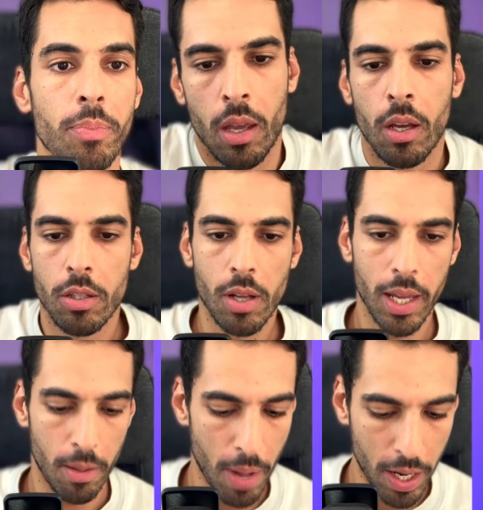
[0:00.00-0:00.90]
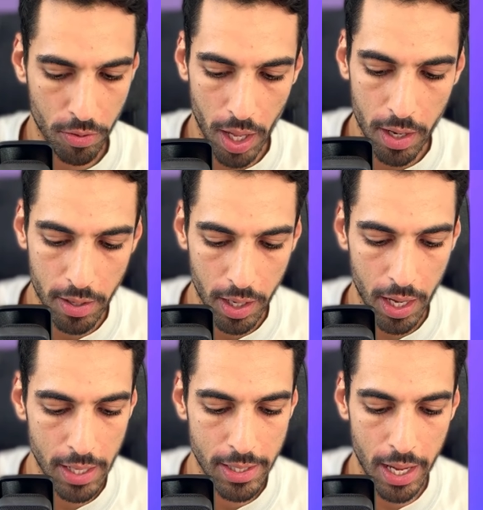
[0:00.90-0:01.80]
I'll get back to editing and say
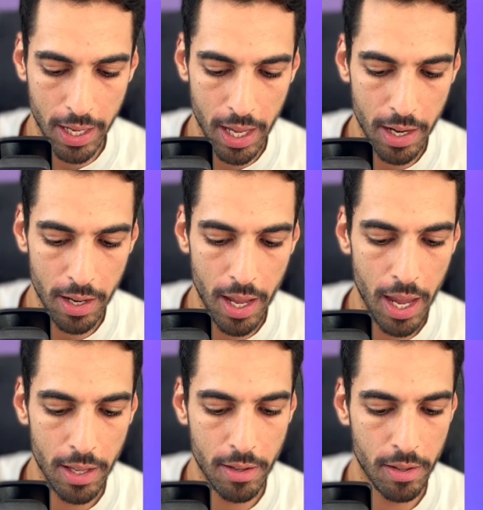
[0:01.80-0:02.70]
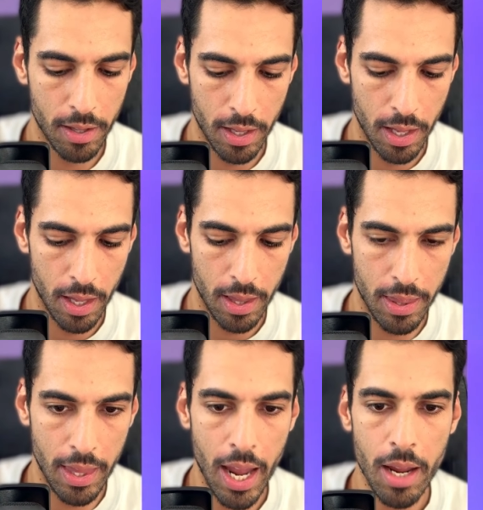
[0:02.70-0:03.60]
candidate
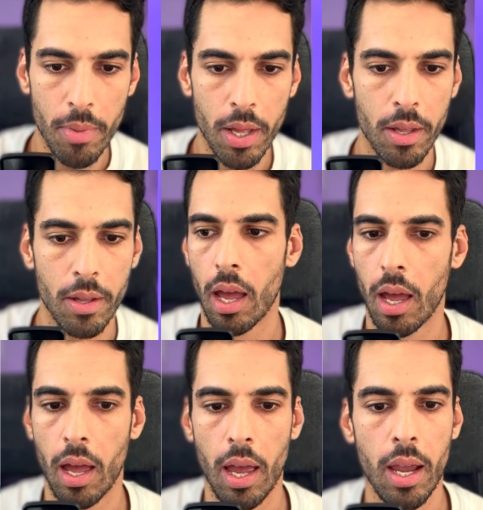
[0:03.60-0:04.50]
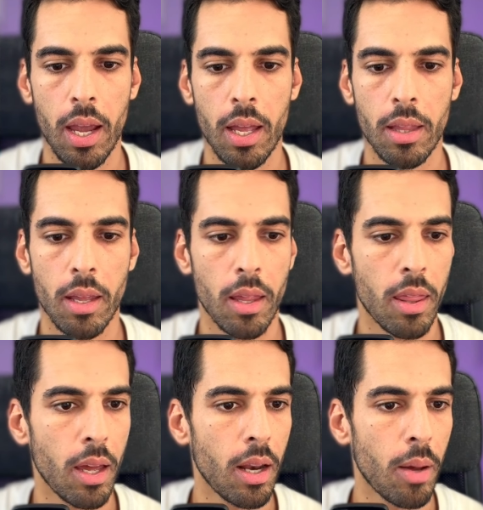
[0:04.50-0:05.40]
name, and then I'm
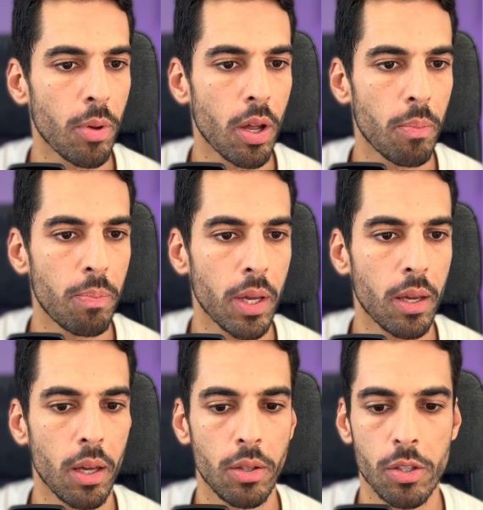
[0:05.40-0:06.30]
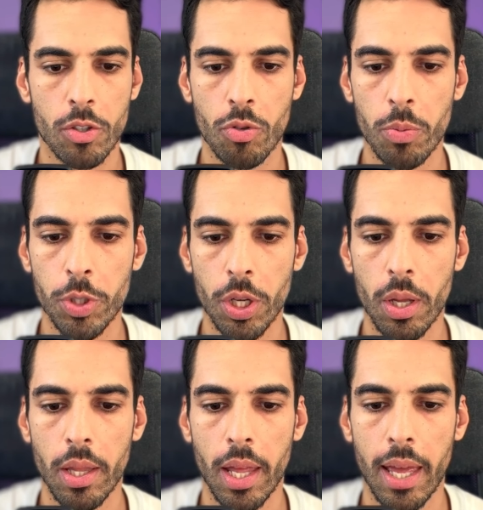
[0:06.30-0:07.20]
gonna pick a description
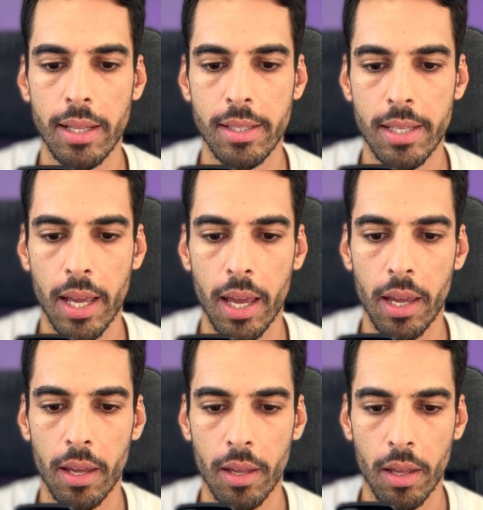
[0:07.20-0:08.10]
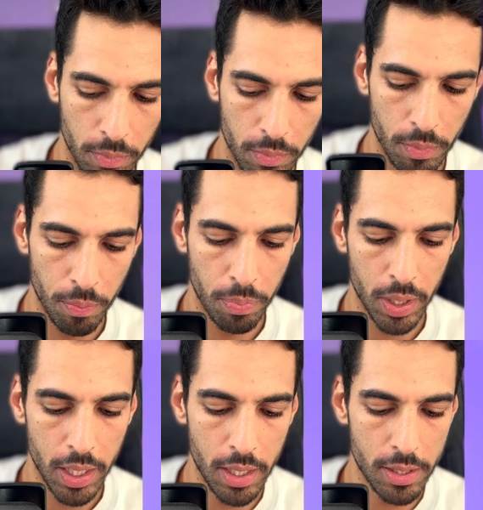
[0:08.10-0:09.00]
and say,
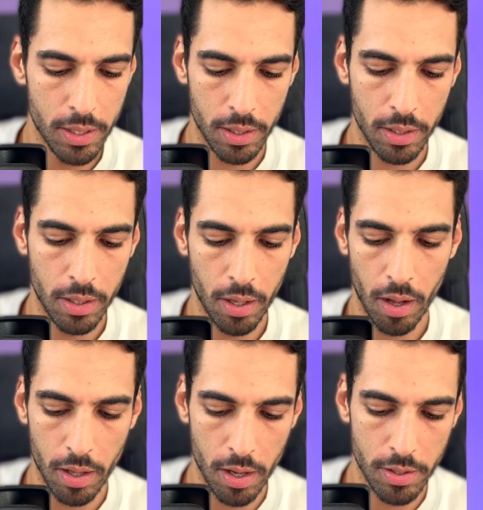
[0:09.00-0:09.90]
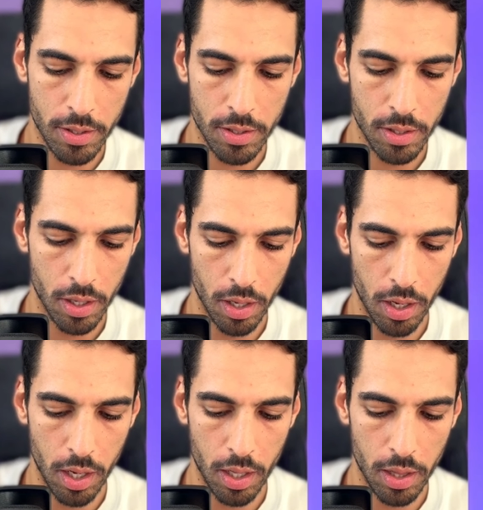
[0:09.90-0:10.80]
please tell us a
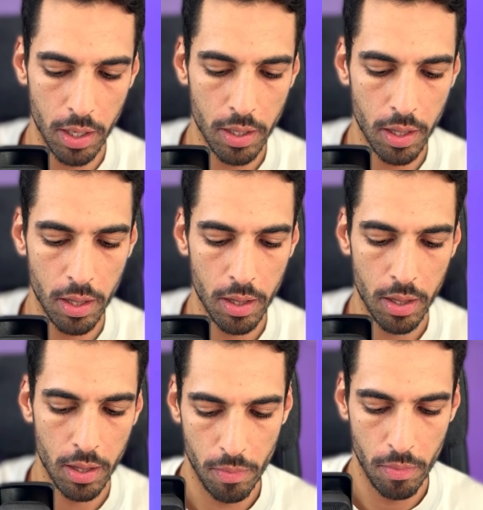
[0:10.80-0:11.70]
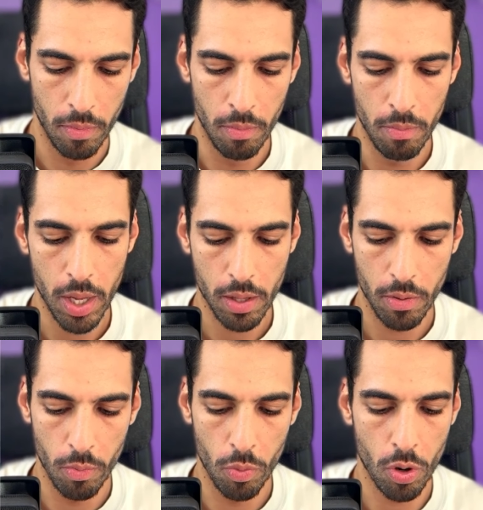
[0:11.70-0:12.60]
little bit
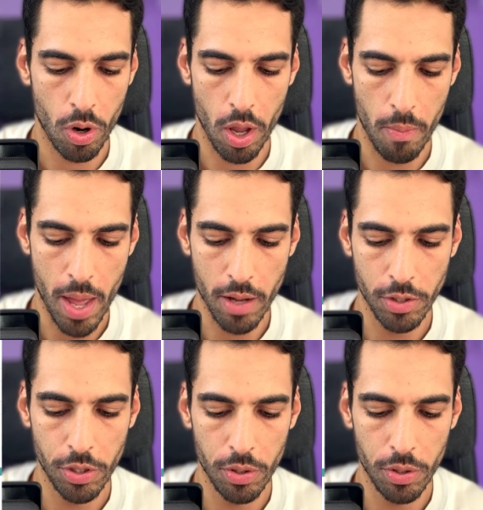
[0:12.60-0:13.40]
more about you.